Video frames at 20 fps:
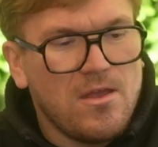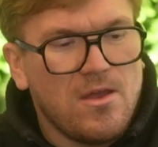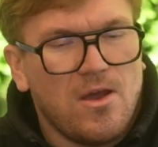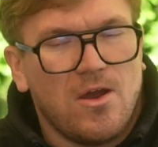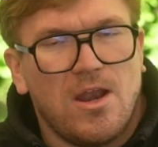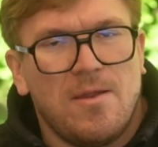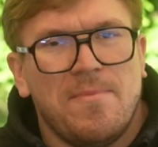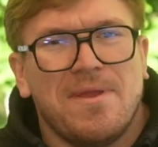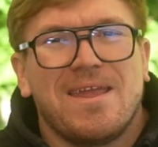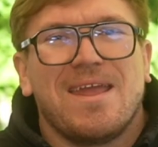Oh,
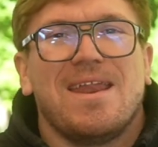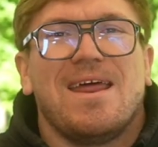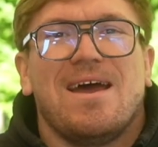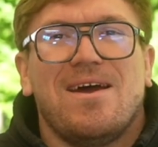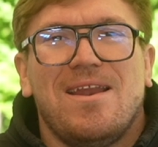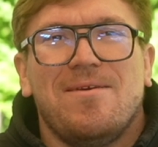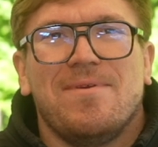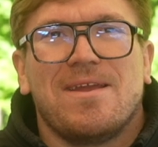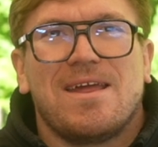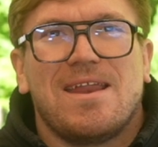let me get
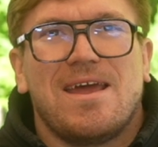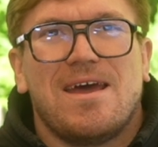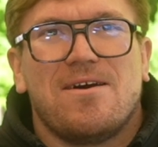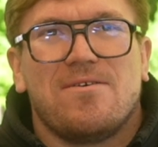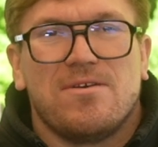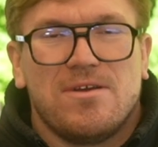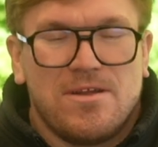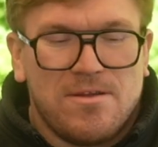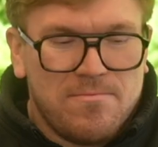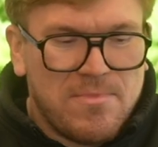out.
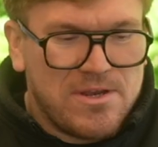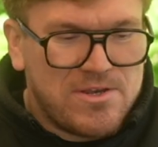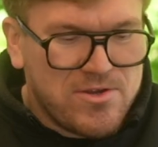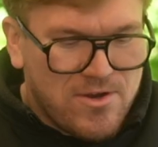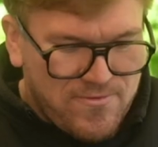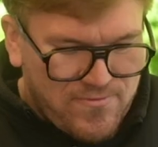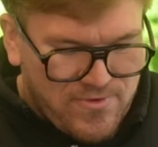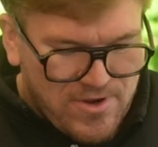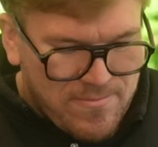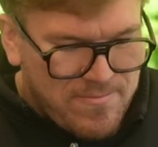My
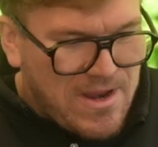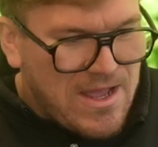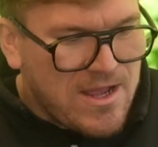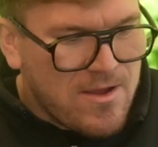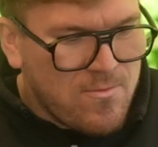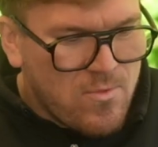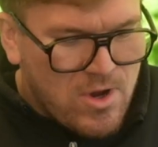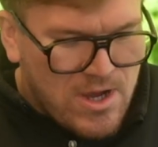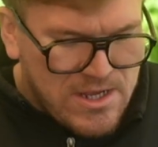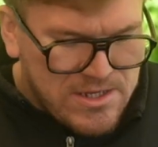top 3 black
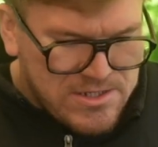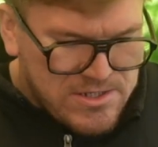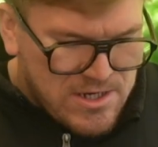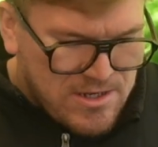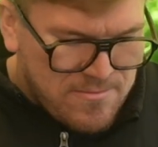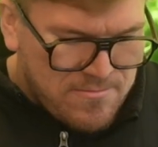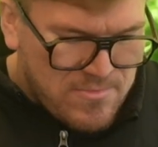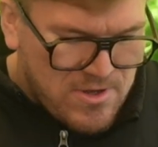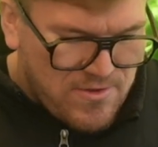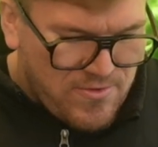and whites.
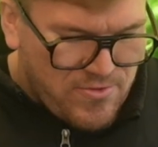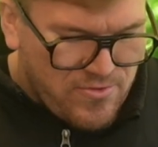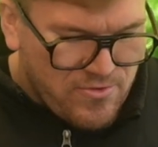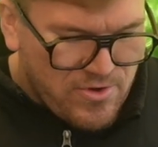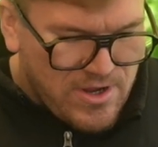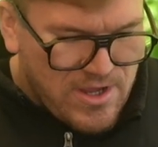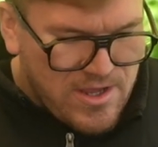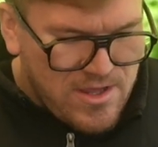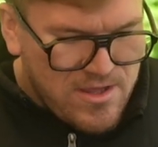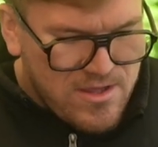Number
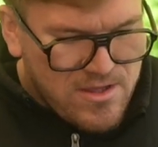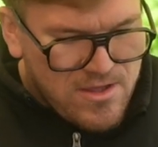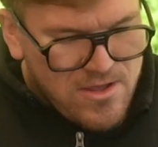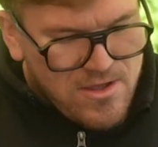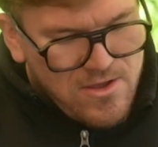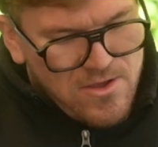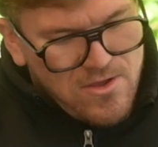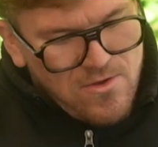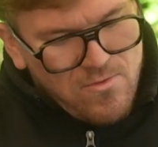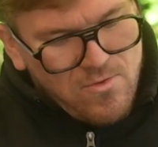3
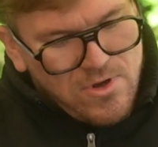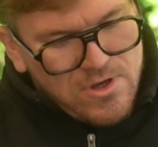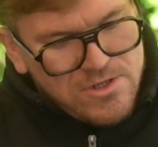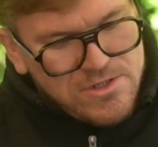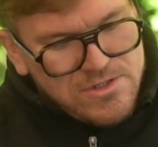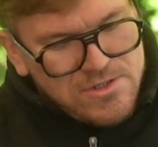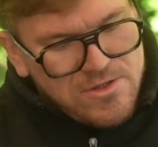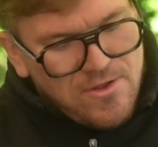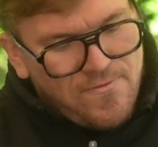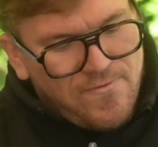
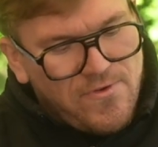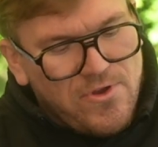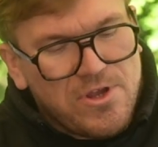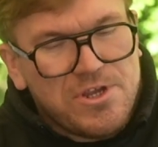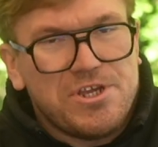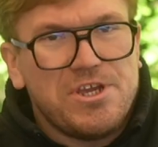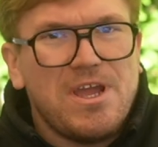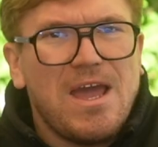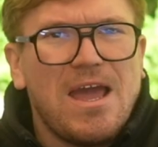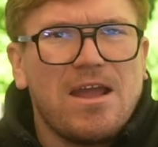was the
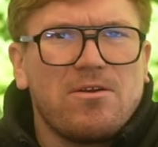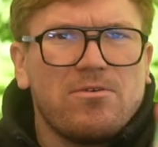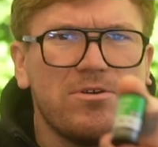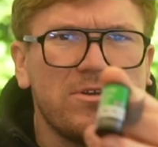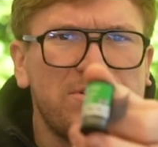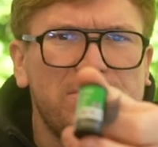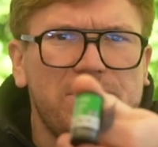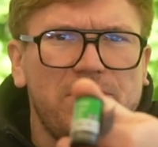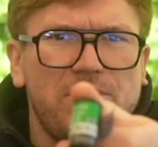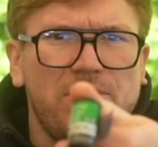Fuji
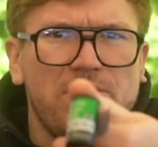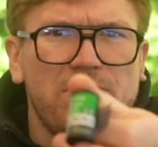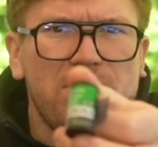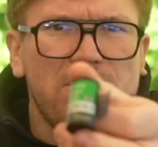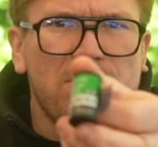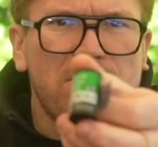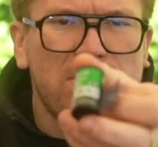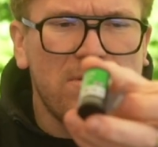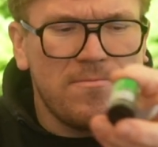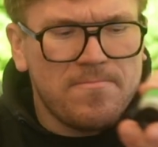Acros 2.
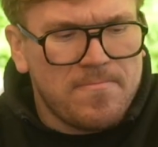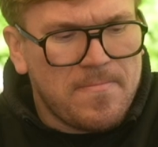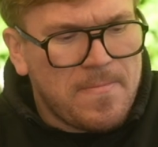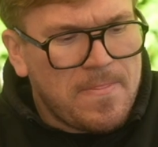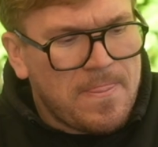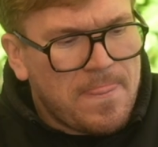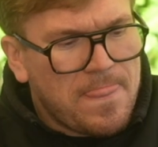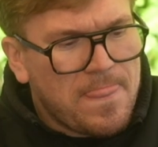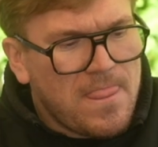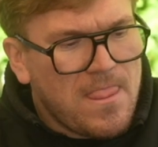
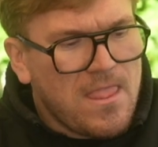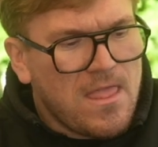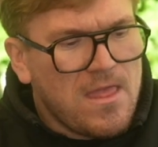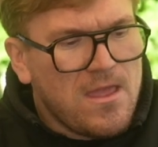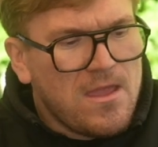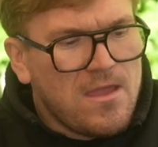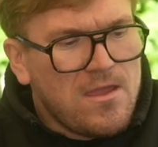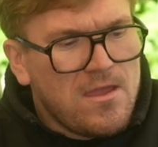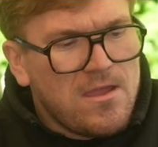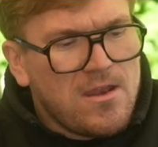
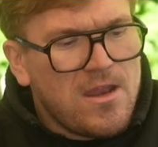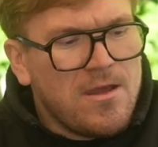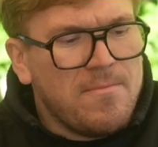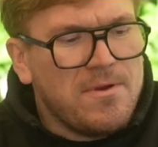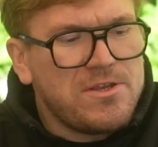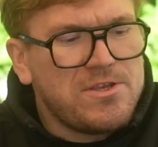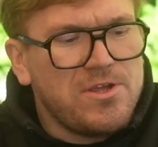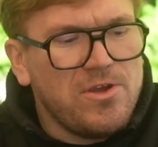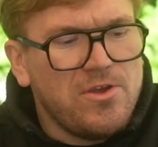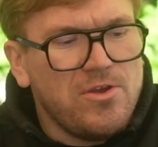Number
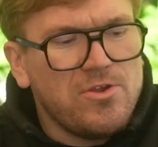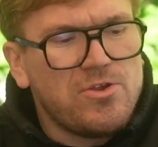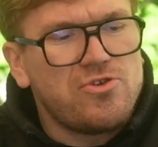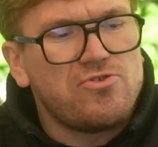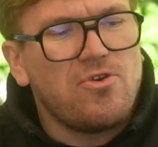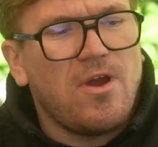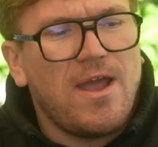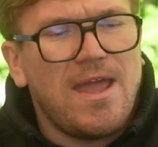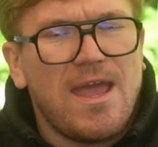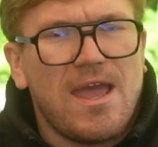2,
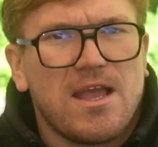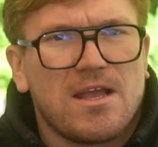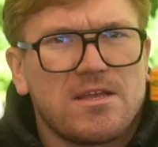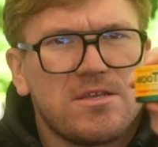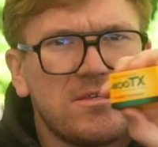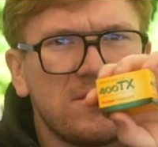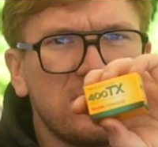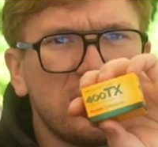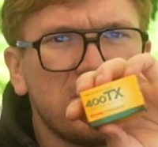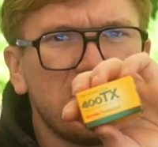
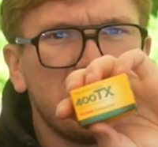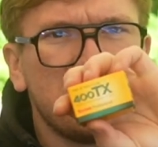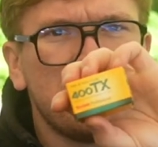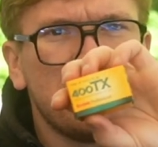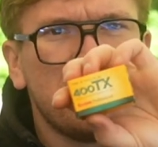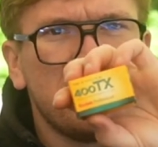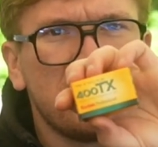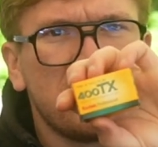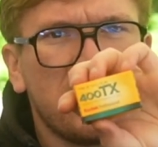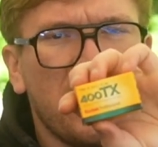Tri-X
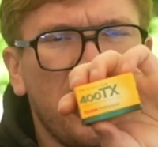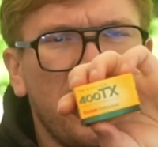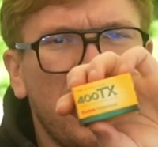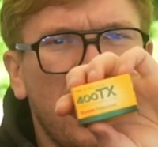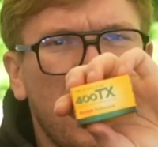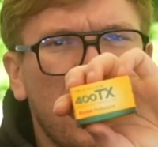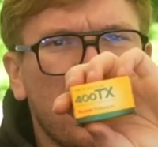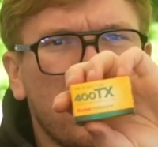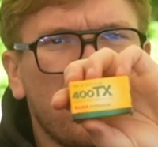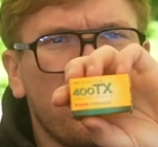
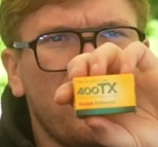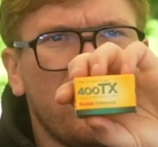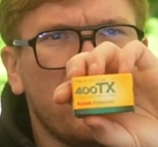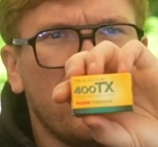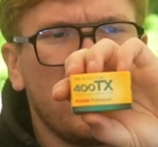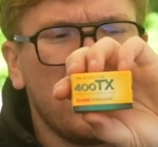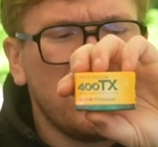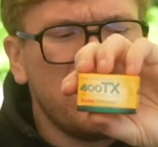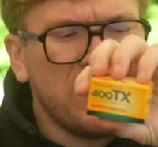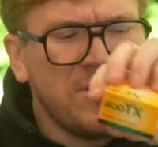Kodak
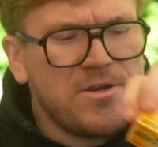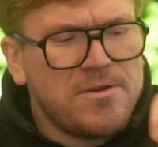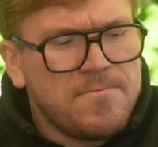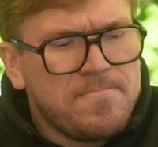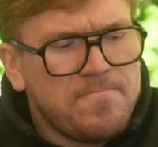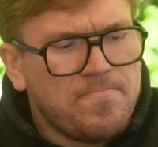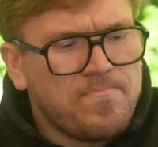400.